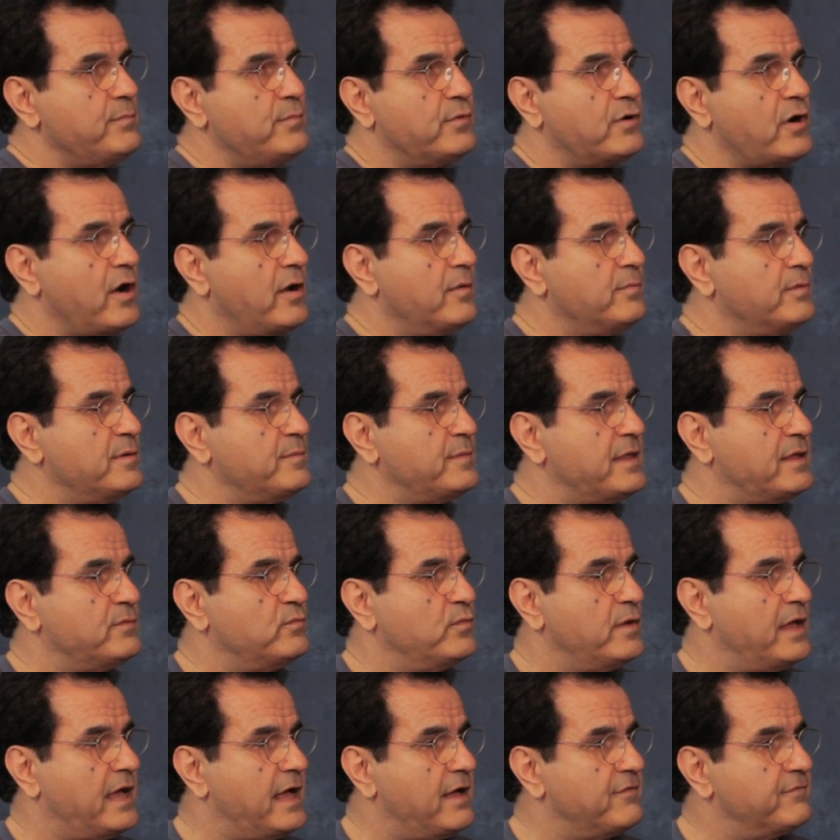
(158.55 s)
problem that
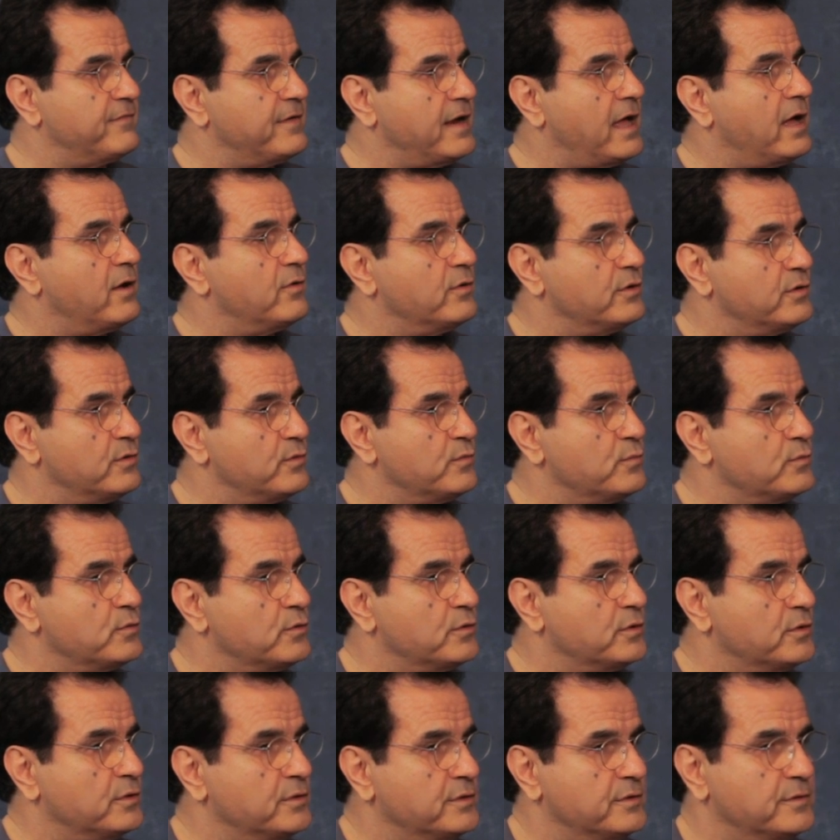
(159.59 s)
we have now in the
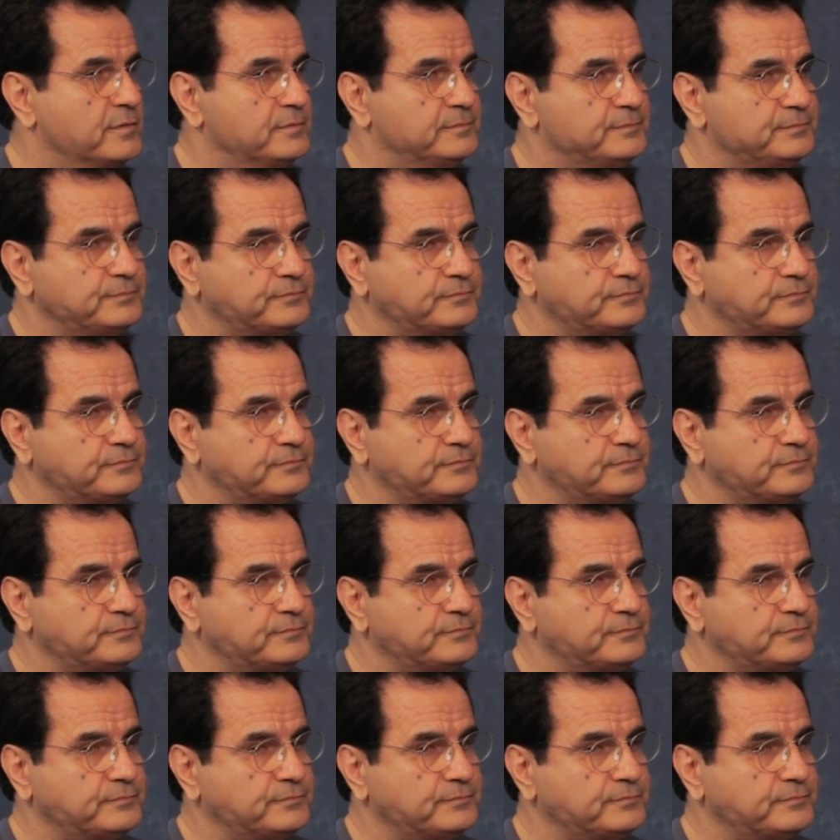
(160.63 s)
world